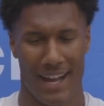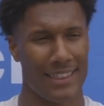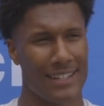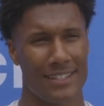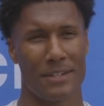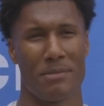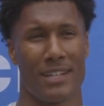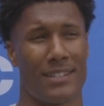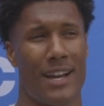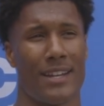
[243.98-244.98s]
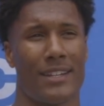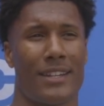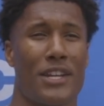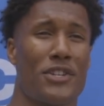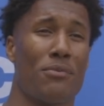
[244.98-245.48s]
I think it's going to be
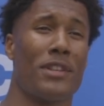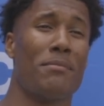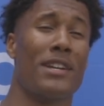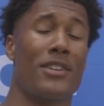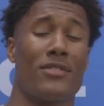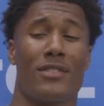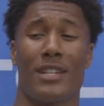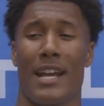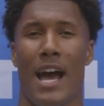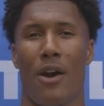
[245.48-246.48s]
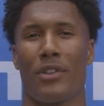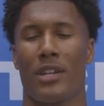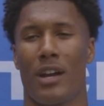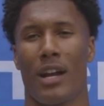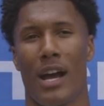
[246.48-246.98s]
exciting. It should really be interesting how the
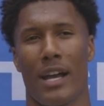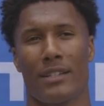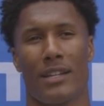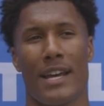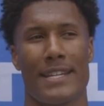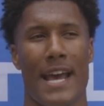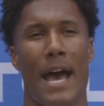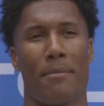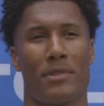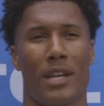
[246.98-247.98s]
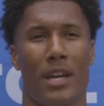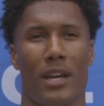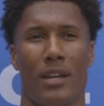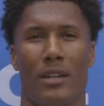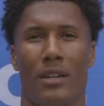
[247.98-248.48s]
young guys adapt
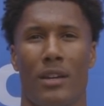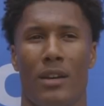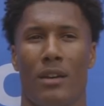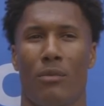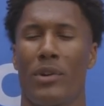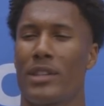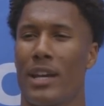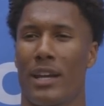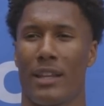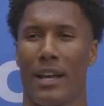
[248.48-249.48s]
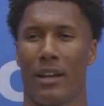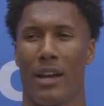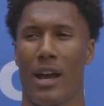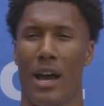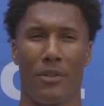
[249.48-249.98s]
and what they like,
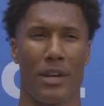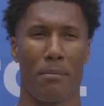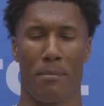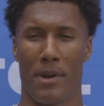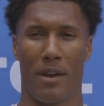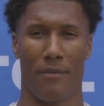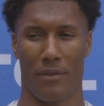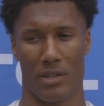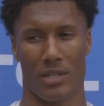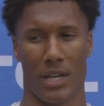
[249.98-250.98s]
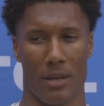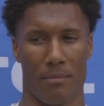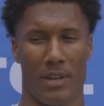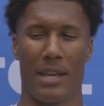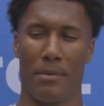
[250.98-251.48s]
how they prepare for this
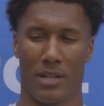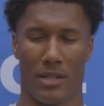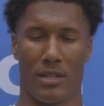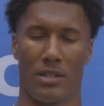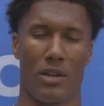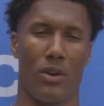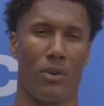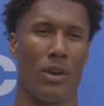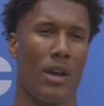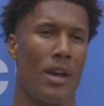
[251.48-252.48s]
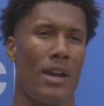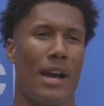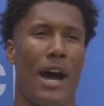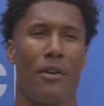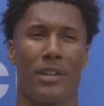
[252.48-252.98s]
game. If that makes sense. So
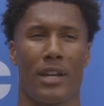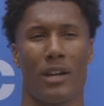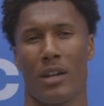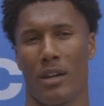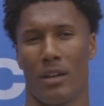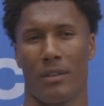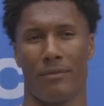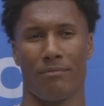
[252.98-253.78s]
how are they going to